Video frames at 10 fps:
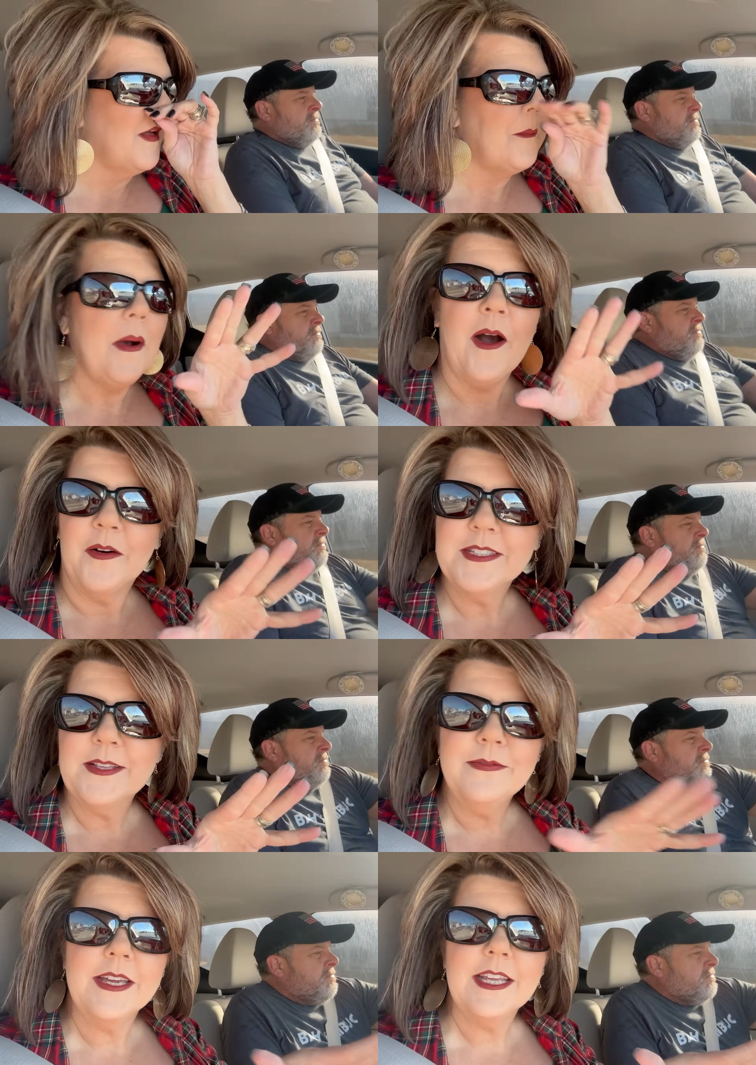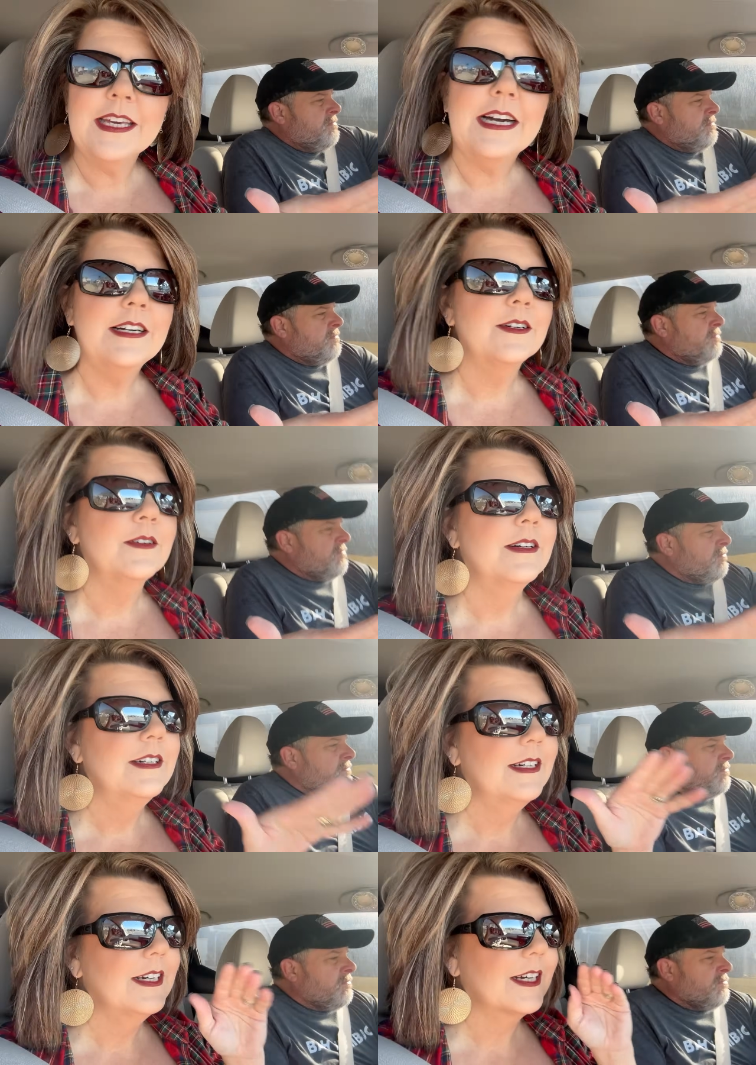Speaker 1: Pause the video,
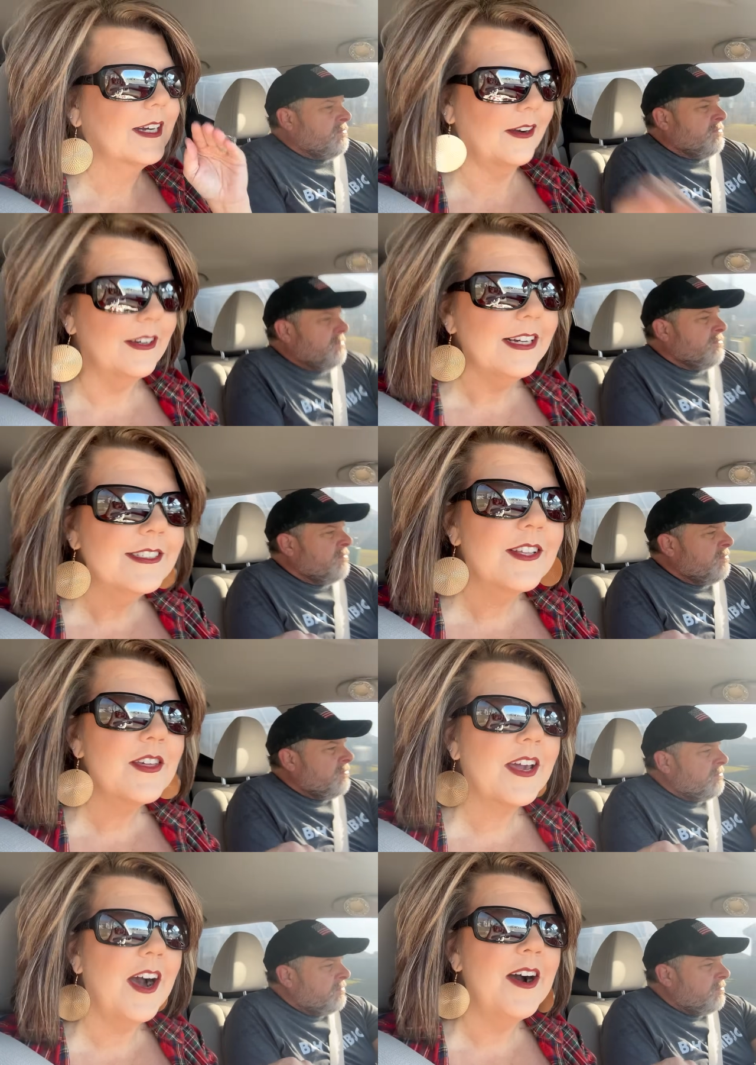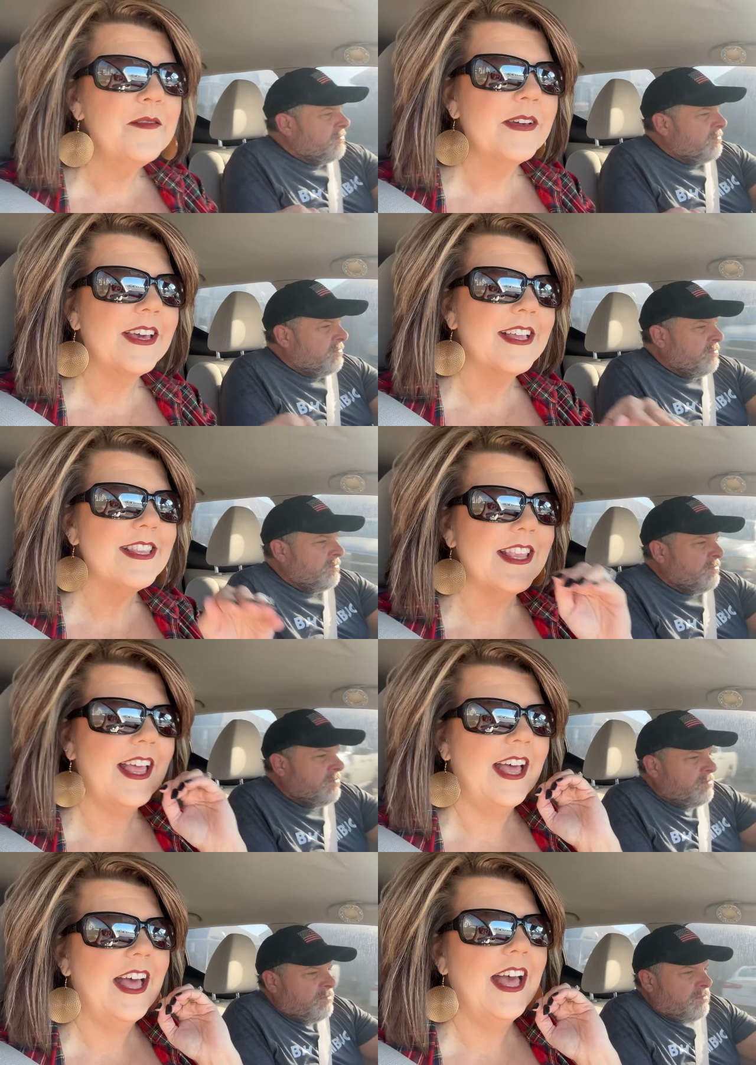go down to the comments,
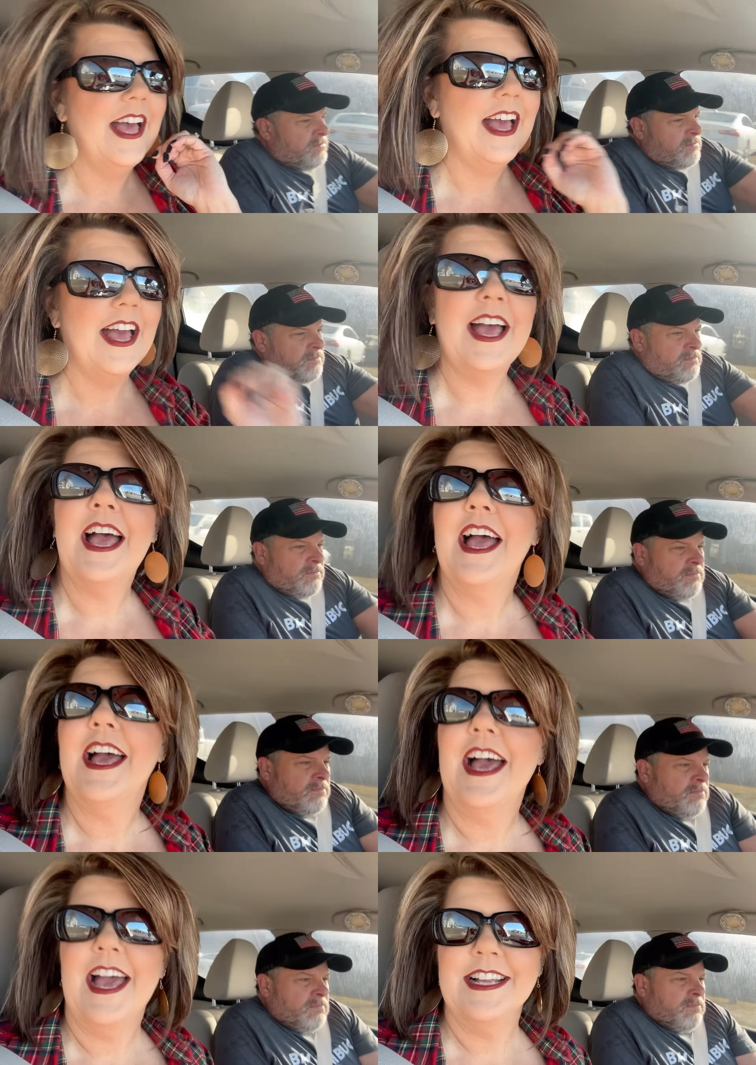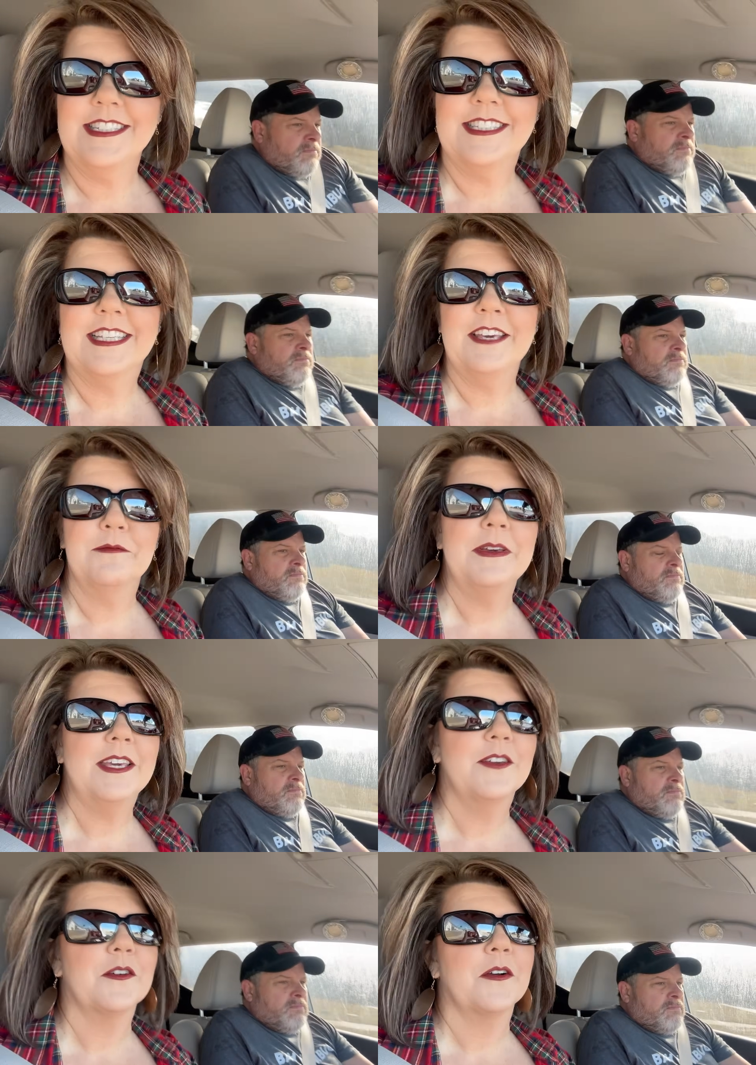and give me
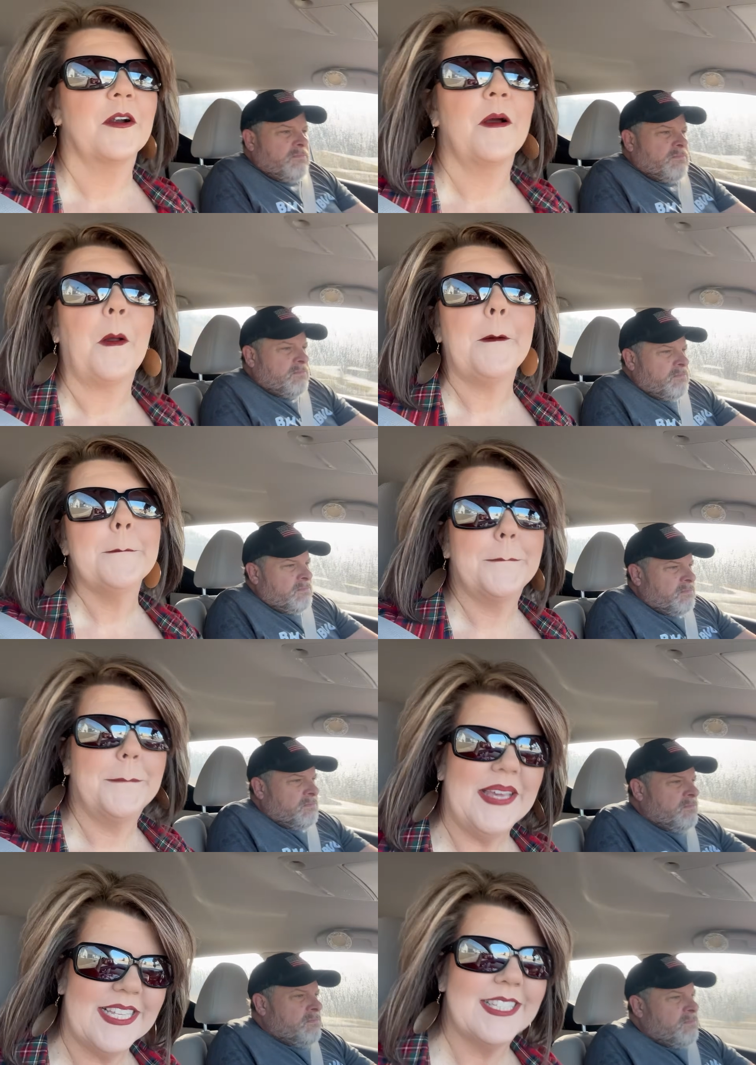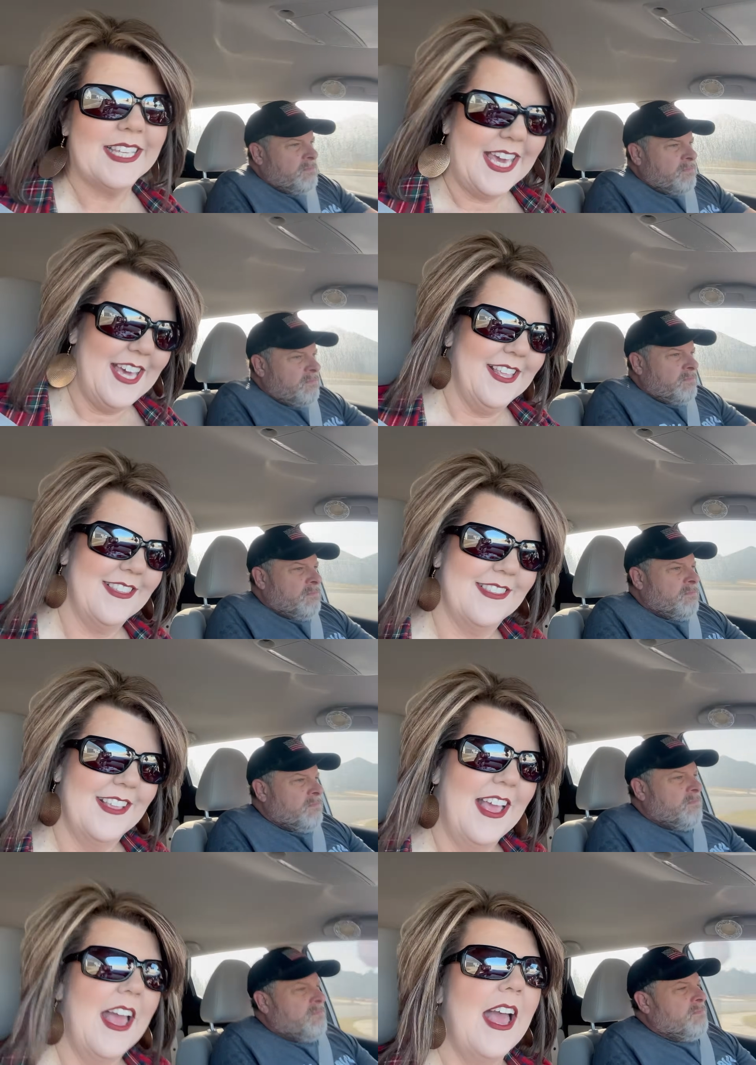your best guess.
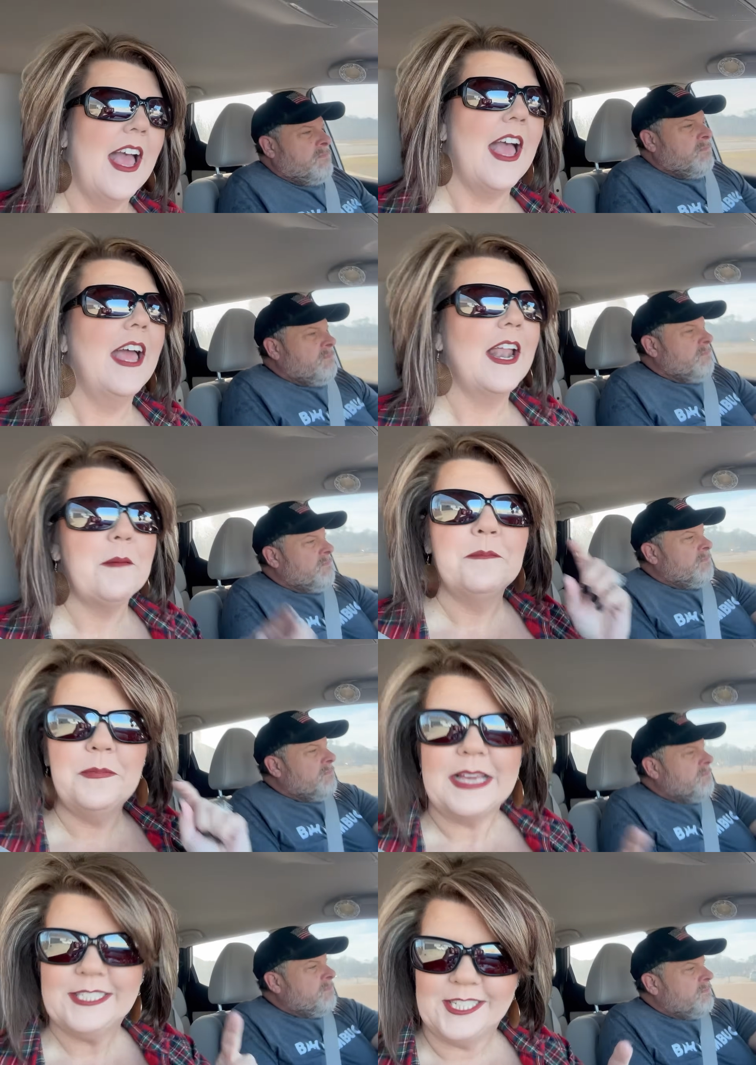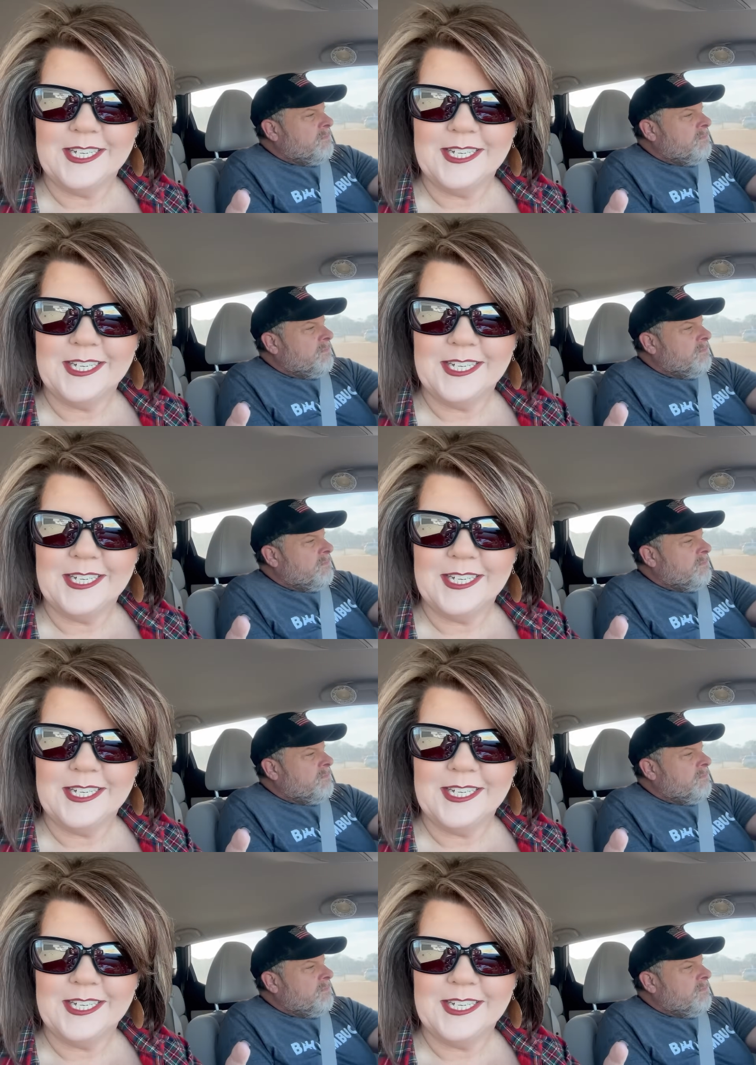And I bet you